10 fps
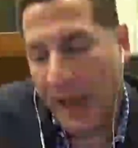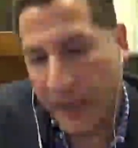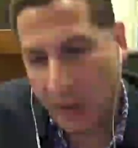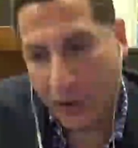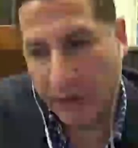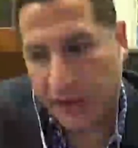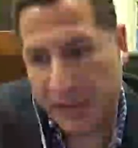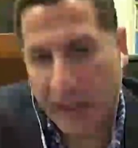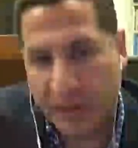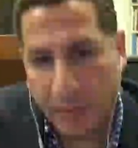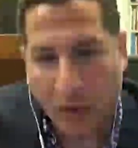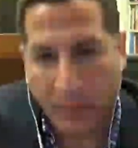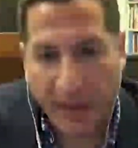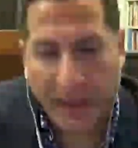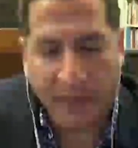And understanding more
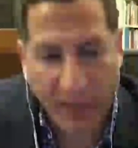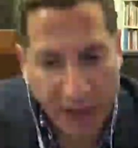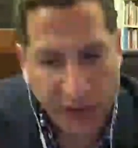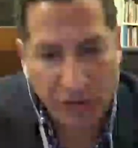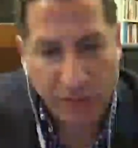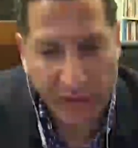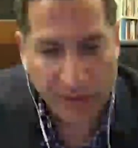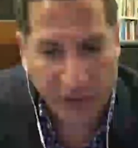about kind of the history of these